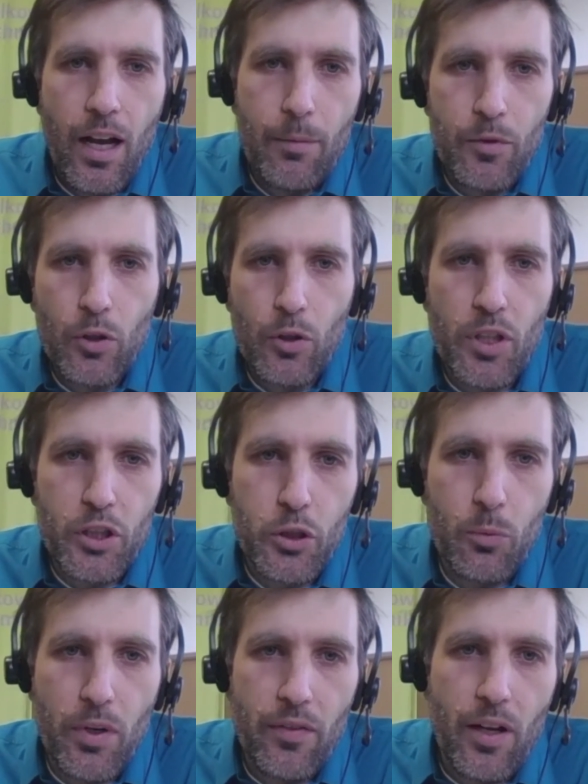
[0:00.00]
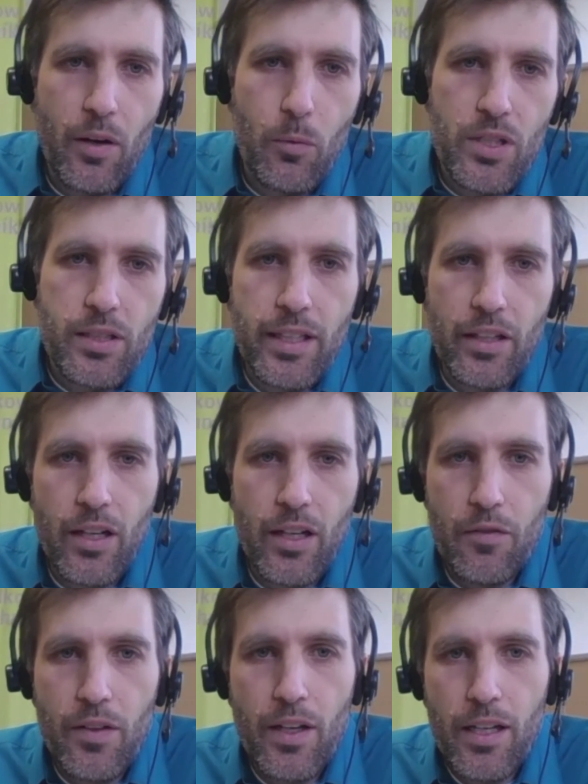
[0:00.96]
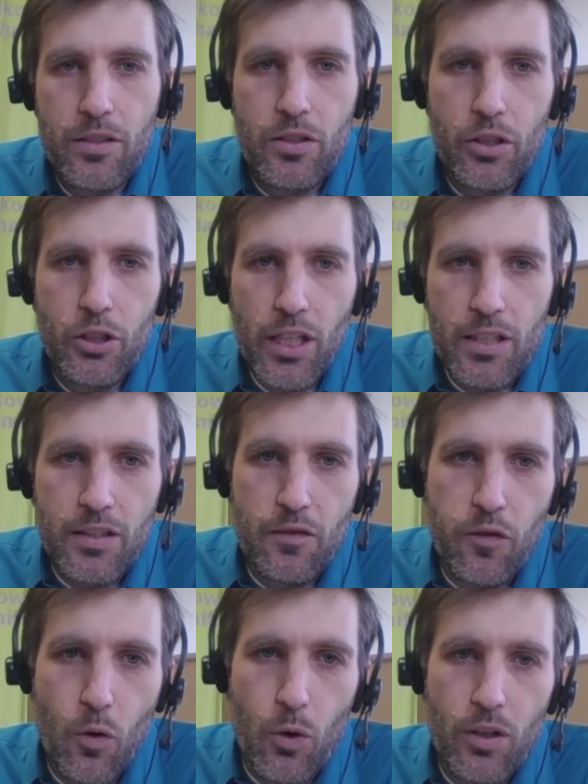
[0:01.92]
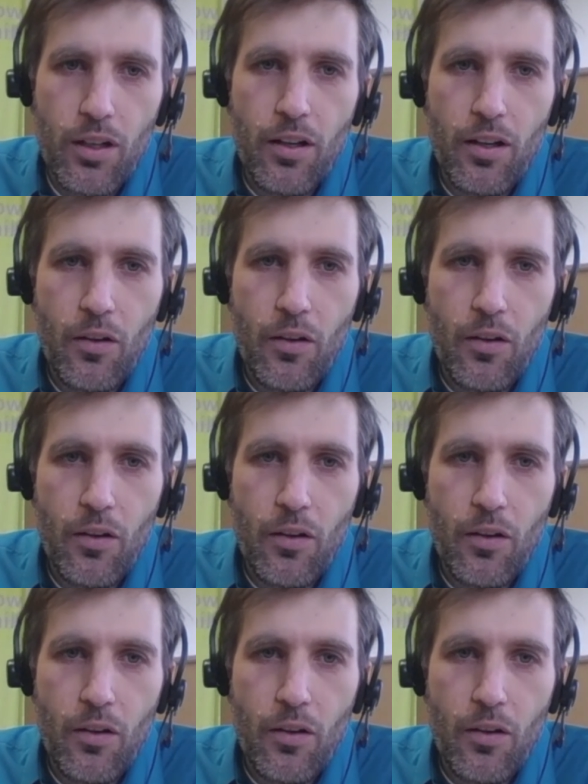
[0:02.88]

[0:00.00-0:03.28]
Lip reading: I'm not quite sure whether I was clear enough, is just for